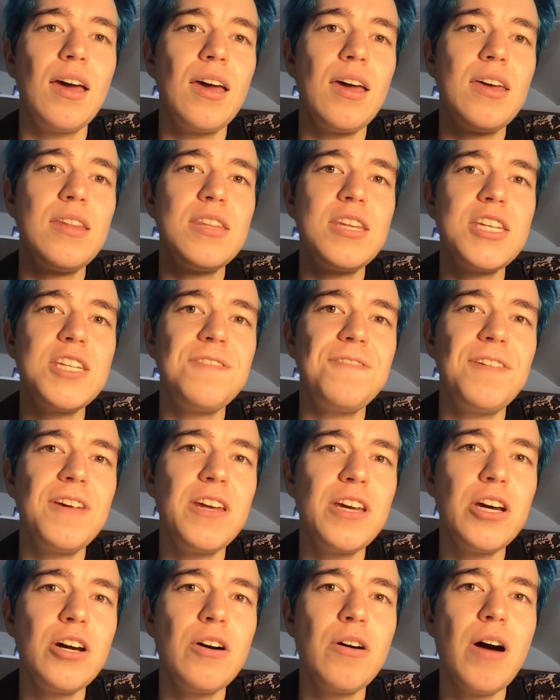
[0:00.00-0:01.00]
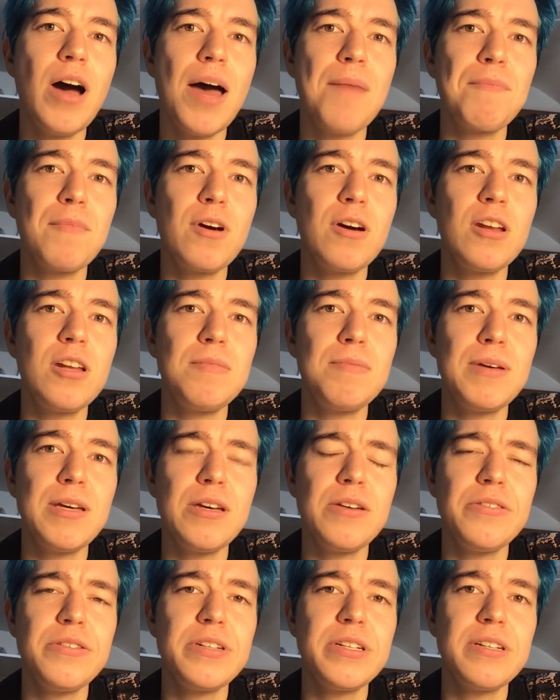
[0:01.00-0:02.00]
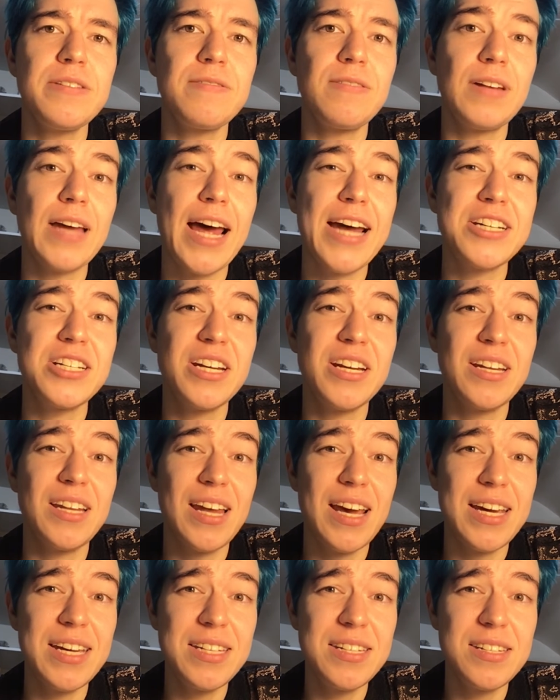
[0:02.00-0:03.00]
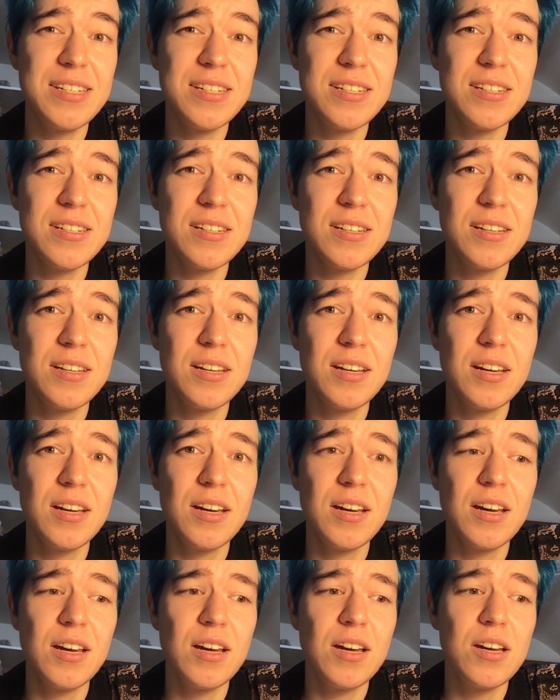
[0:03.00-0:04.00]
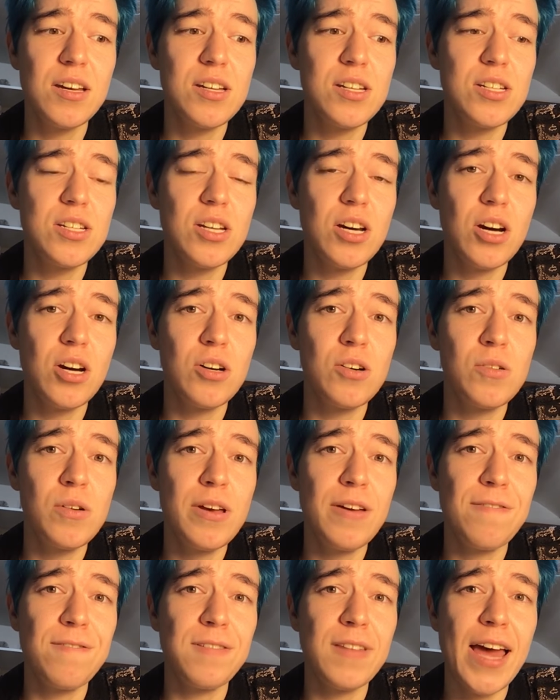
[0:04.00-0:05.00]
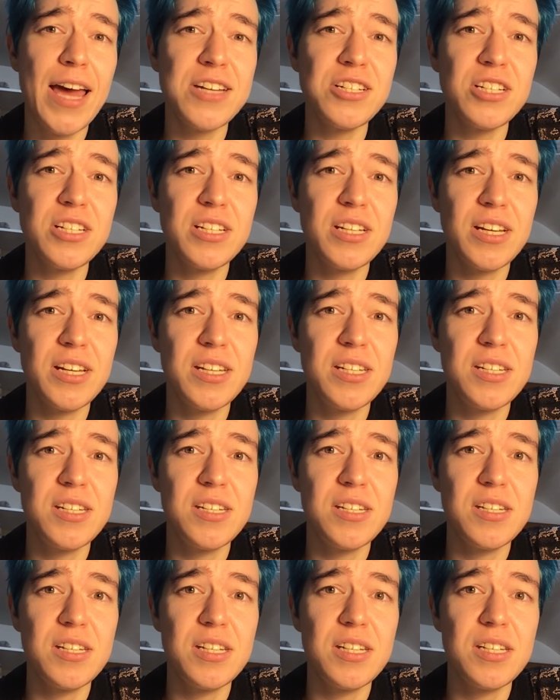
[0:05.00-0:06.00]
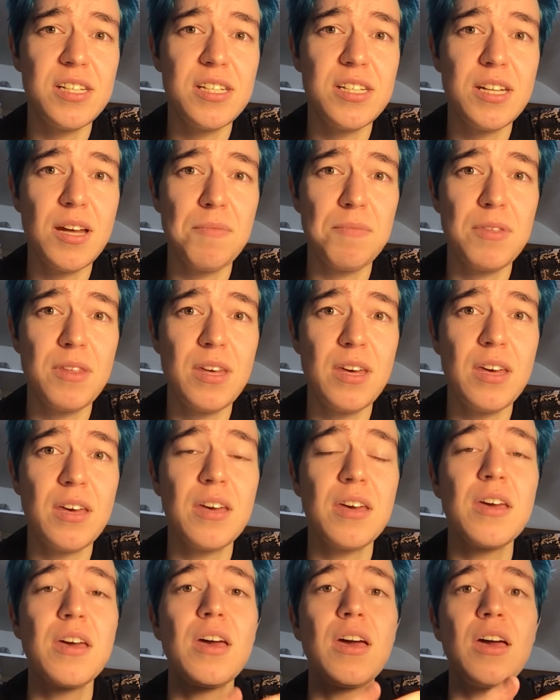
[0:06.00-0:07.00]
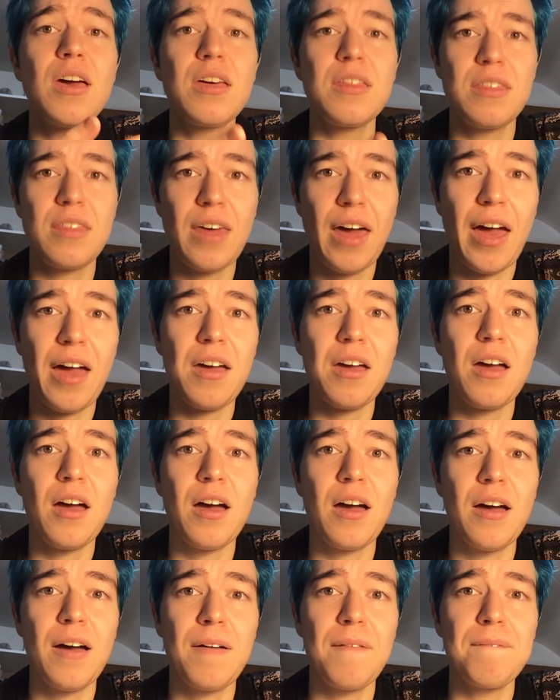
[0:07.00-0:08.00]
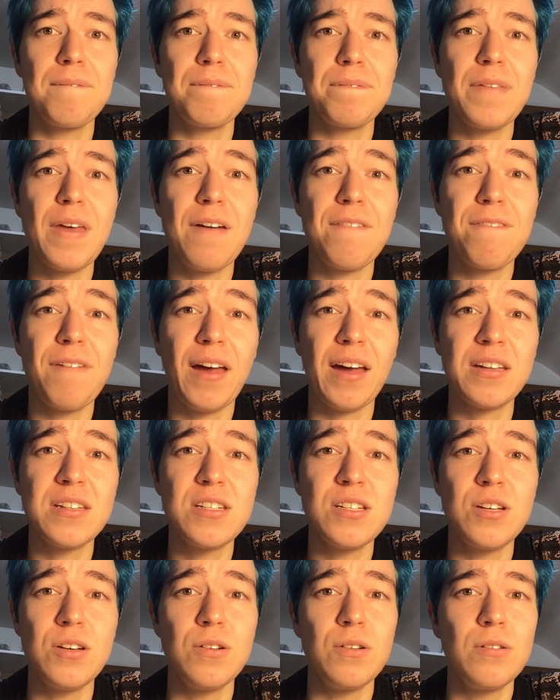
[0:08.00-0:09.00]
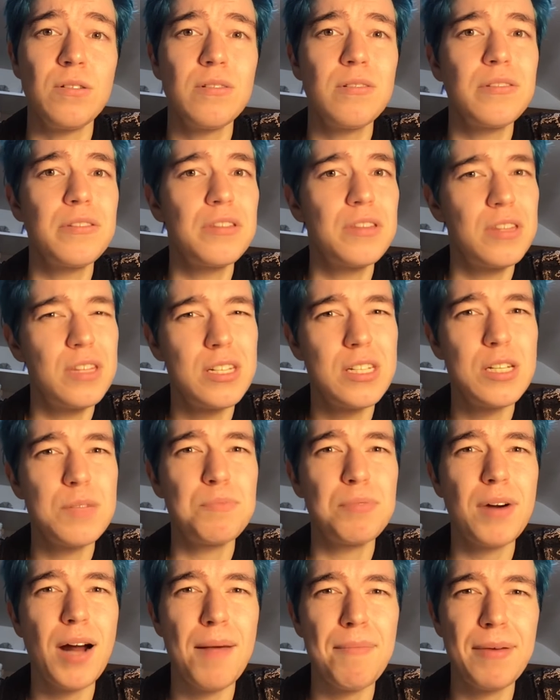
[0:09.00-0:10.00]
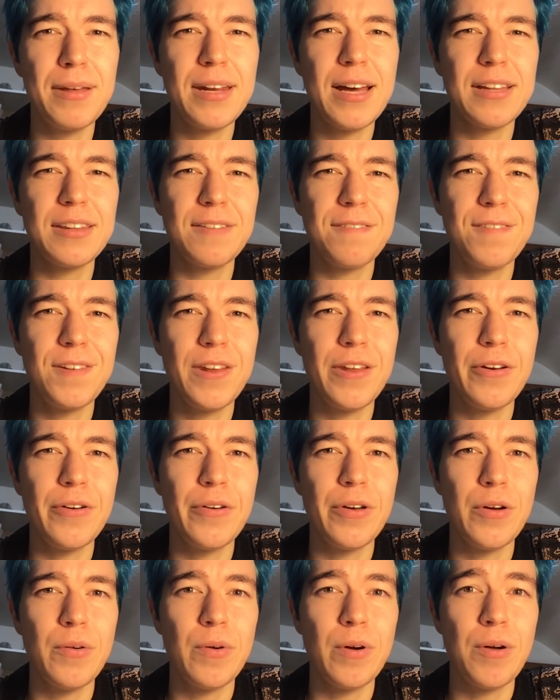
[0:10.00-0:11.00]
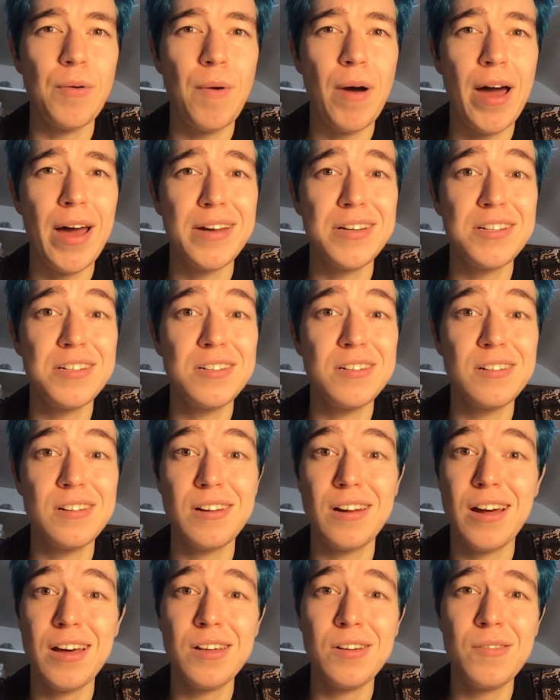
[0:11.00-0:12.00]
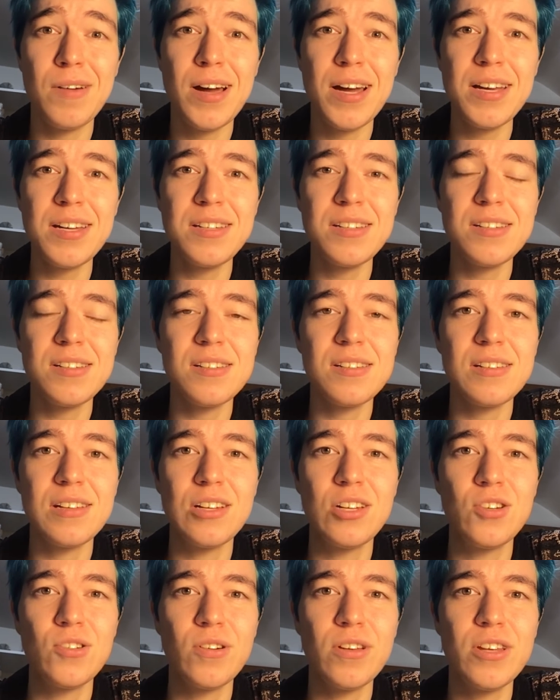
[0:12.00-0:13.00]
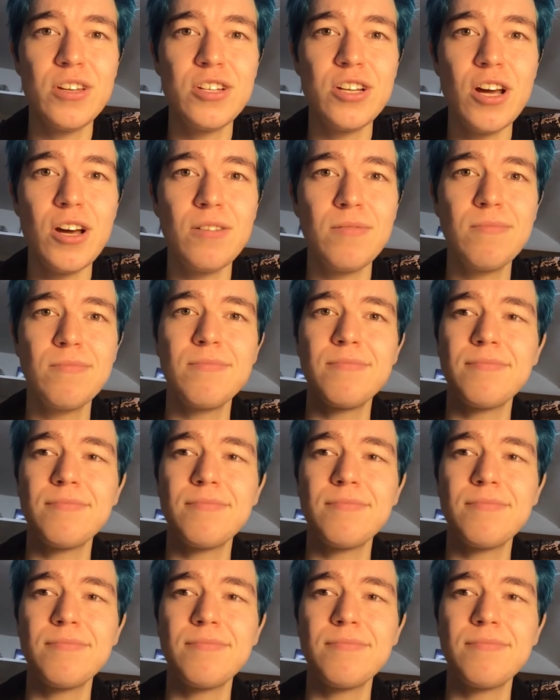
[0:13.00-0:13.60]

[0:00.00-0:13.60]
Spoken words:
In this video, I'm going to be using flashing lights. So if flashing lights is something that affects you, this is probably not the video you want to watch. Otherwise, enjoy the show.